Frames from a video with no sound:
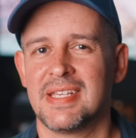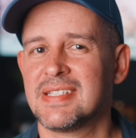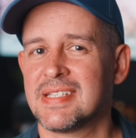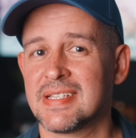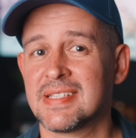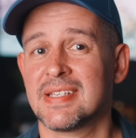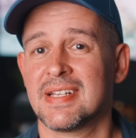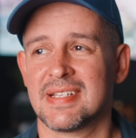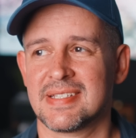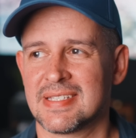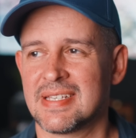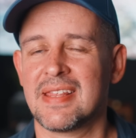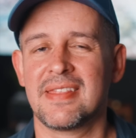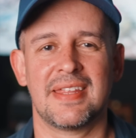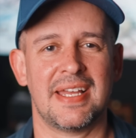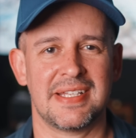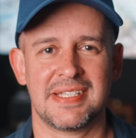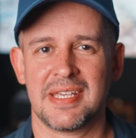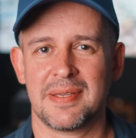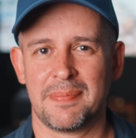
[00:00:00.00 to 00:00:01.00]
This isn't a
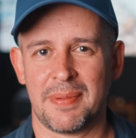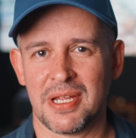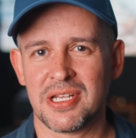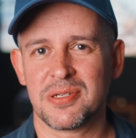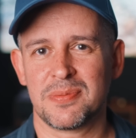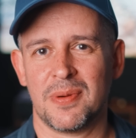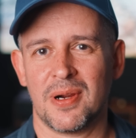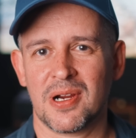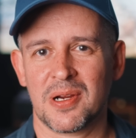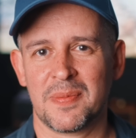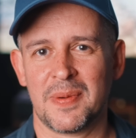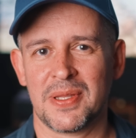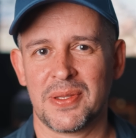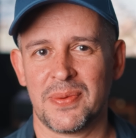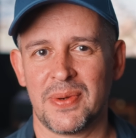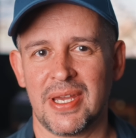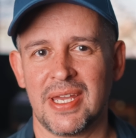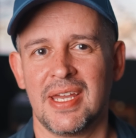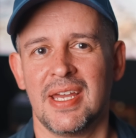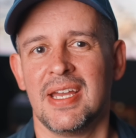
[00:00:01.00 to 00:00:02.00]
synthetic benchmark, by the
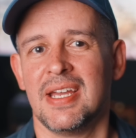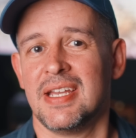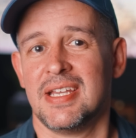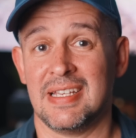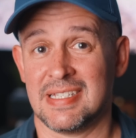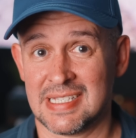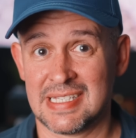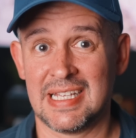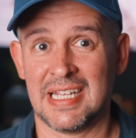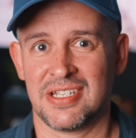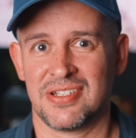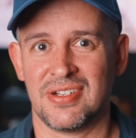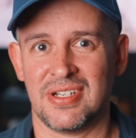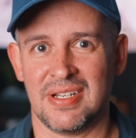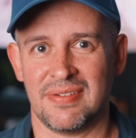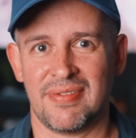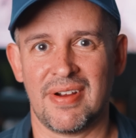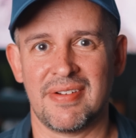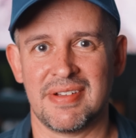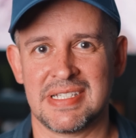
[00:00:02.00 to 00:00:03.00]
way. It's literally
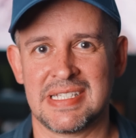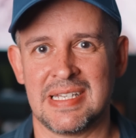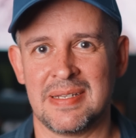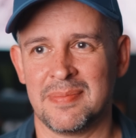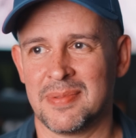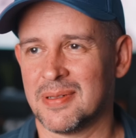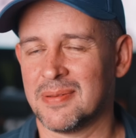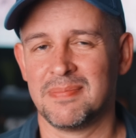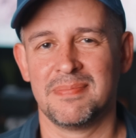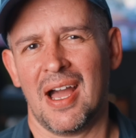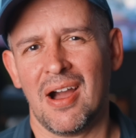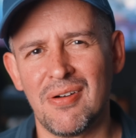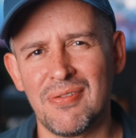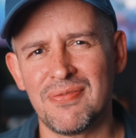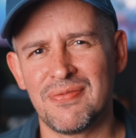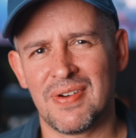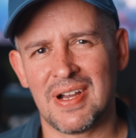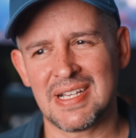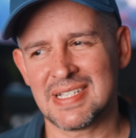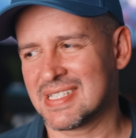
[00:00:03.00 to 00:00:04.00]
a very simple, how
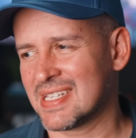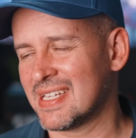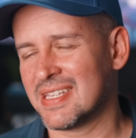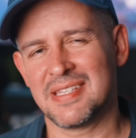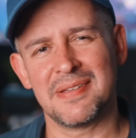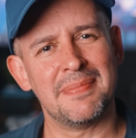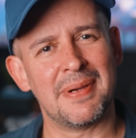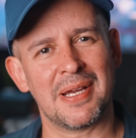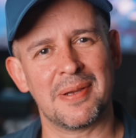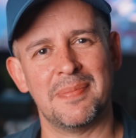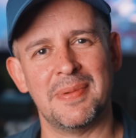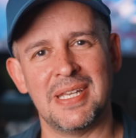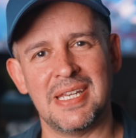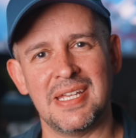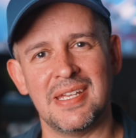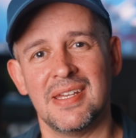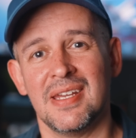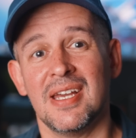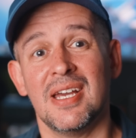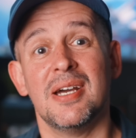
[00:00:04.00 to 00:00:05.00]
fast can the Mac
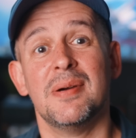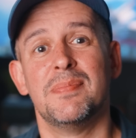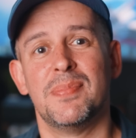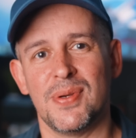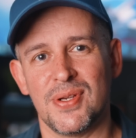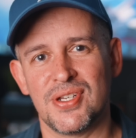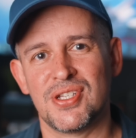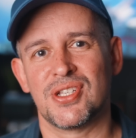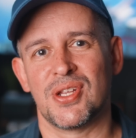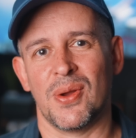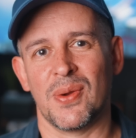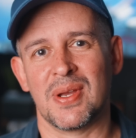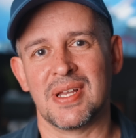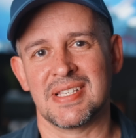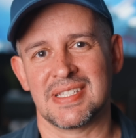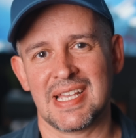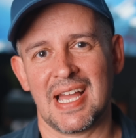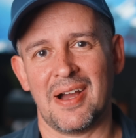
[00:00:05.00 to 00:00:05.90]
Mini push tokens